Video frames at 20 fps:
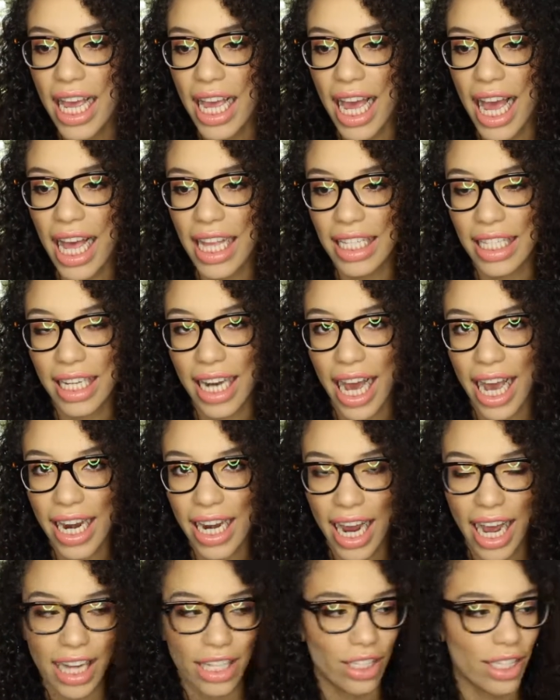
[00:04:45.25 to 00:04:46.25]
It has
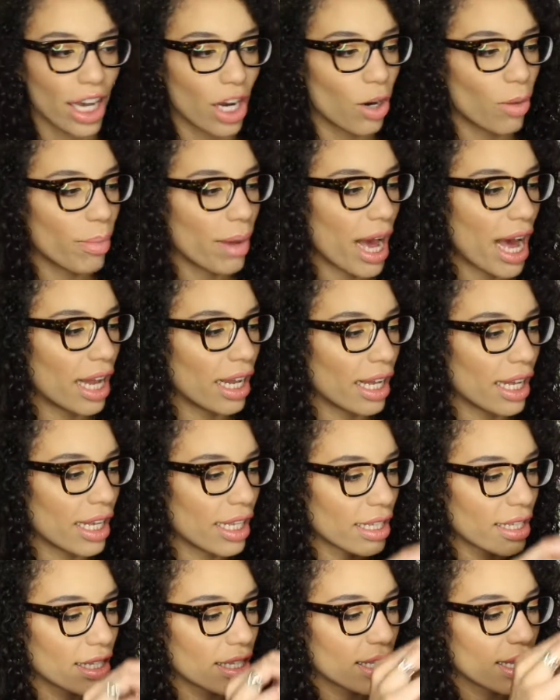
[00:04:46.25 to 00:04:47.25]
9 eyeshadow
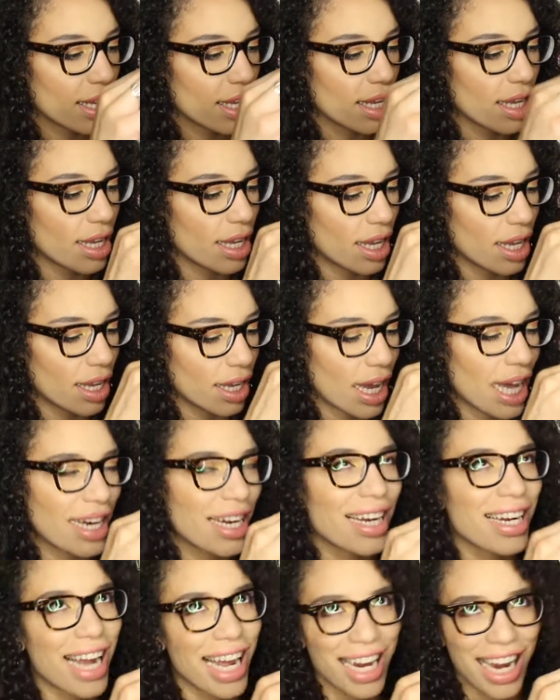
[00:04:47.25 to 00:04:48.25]
palettes.
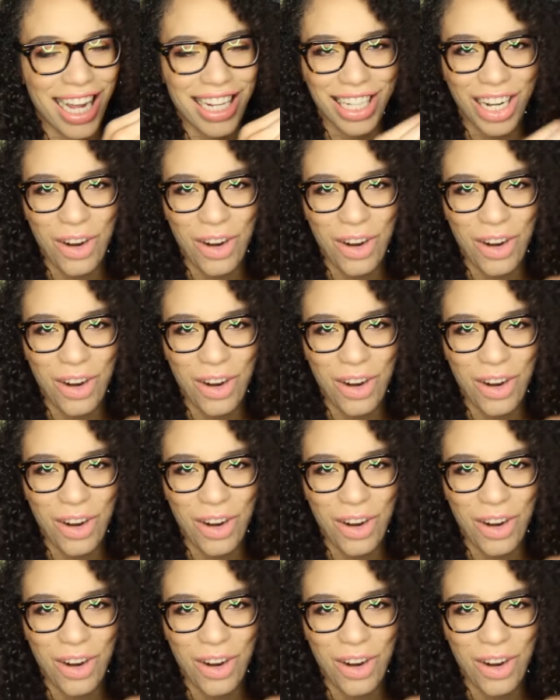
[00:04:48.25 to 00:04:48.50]
9